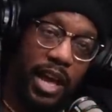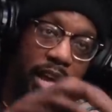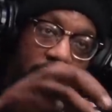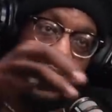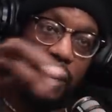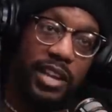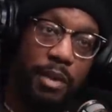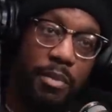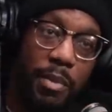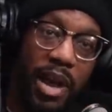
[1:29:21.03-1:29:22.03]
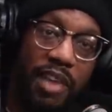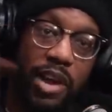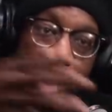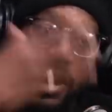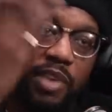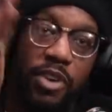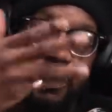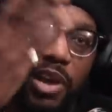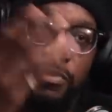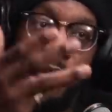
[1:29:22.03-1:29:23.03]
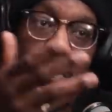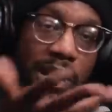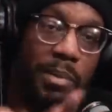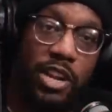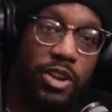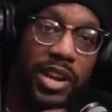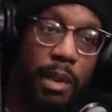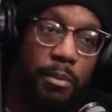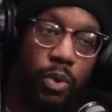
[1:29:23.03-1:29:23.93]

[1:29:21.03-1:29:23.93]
Like, that's like, remember, everyone's playing football. Them man are doing